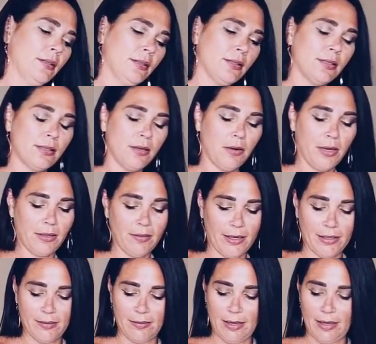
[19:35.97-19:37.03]
So I
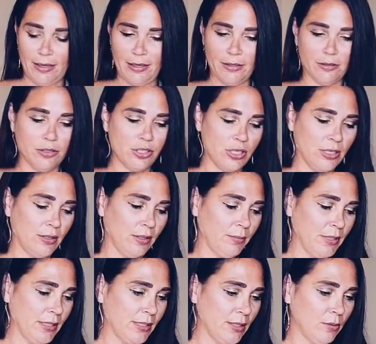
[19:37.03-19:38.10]
like that energy. Let
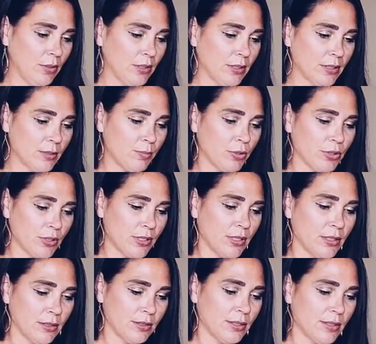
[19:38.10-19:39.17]
me see what this
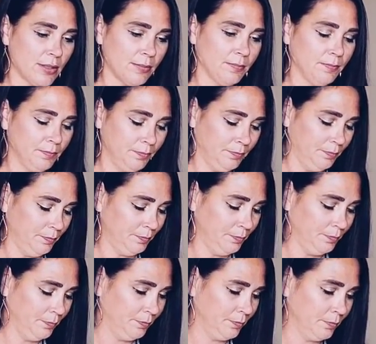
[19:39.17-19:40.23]
person's
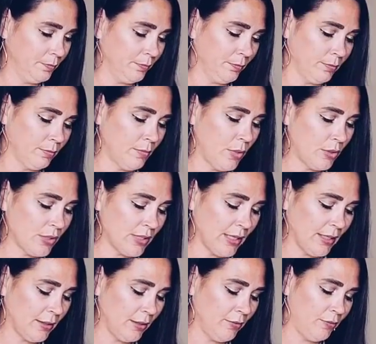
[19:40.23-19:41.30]
most
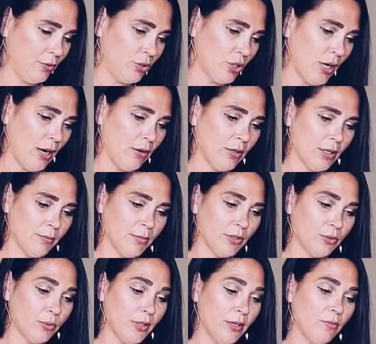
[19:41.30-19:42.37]
likely future outcome.
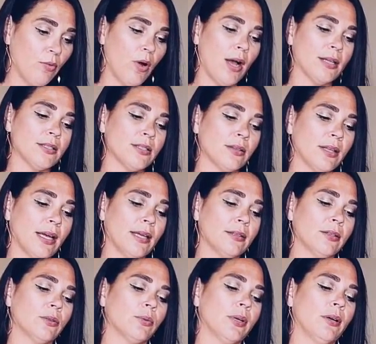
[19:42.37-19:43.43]
The Three of Wands. So they
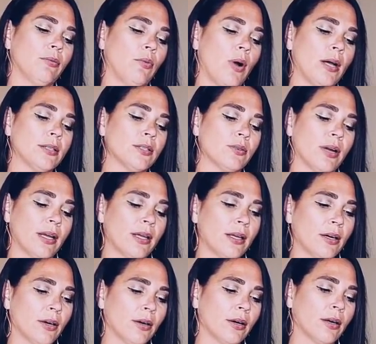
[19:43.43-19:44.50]
had the Three of Wands right
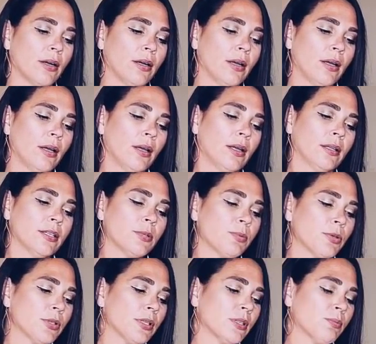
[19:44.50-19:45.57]
here. This
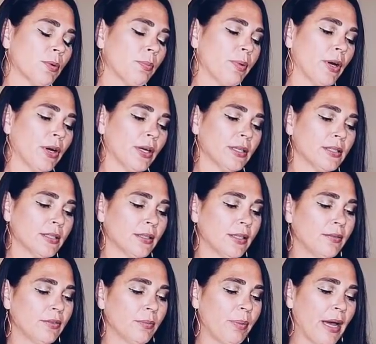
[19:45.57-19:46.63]
person's preparing to
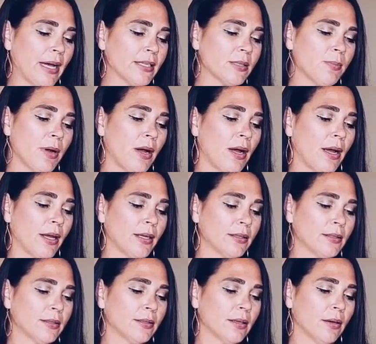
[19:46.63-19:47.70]
leave the past
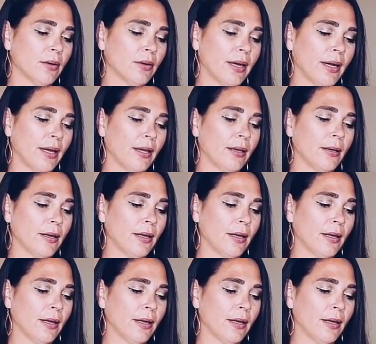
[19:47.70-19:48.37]
behind, okay?